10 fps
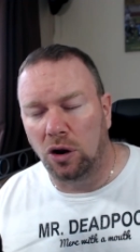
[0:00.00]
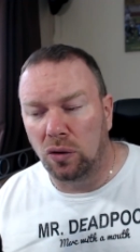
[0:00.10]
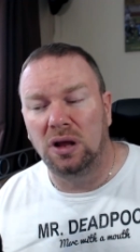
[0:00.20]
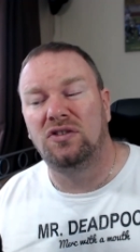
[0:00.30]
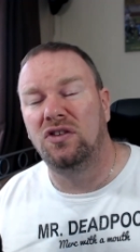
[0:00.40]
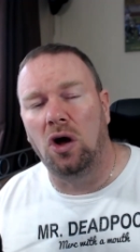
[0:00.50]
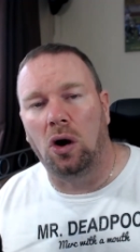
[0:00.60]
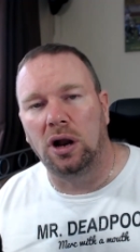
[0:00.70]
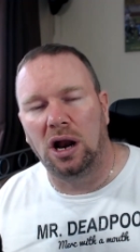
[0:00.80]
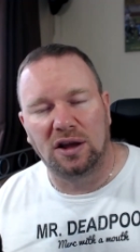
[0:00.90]
Not that it's
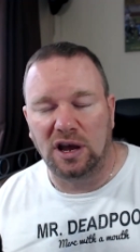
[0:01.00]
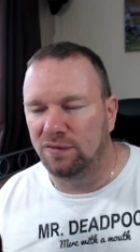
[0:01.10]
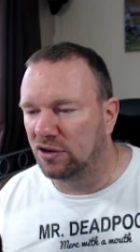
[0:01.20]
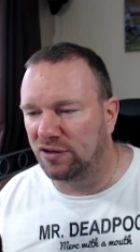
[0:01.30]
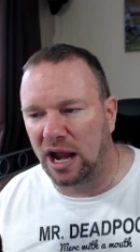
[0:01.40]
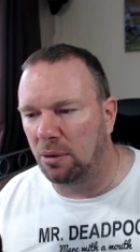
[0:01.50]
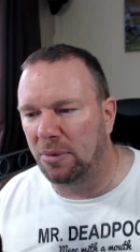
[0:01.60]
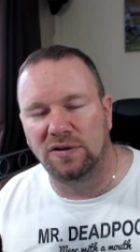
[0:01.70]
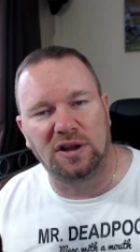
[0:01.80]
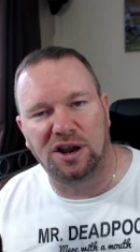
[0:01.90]
not, and like I said, I've just said how
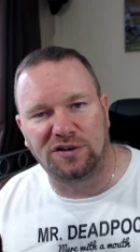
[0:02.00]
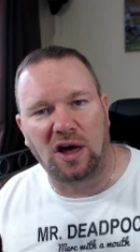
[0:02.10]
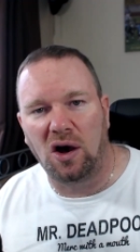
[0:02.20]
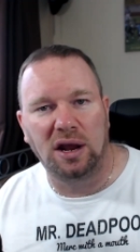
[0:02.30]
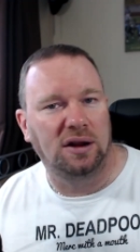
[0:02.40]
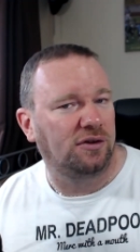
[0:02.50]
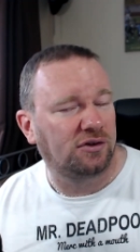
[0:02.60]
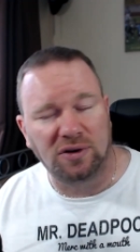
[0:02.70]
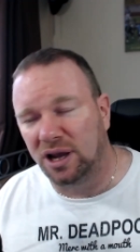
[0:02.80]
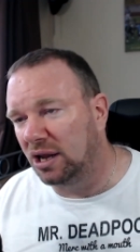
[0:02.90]
amazing the design and the
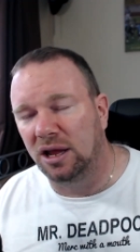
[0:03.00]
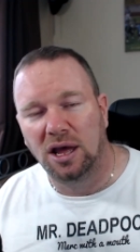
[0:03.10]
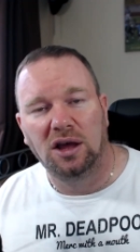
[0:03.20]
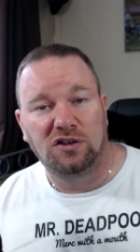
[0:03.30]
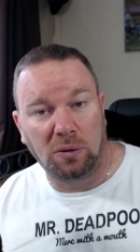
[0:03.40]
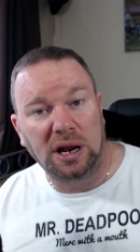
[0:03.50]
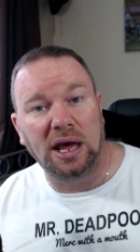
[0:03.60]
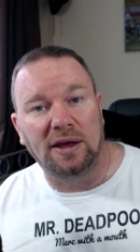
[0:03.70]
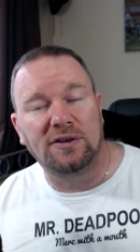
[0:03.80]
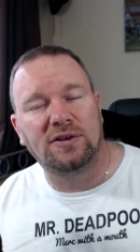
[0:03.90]
screen, and so it
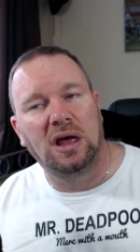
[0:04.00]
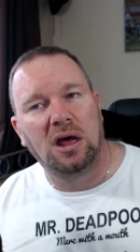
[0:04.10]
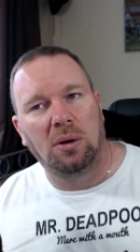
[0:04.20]
is,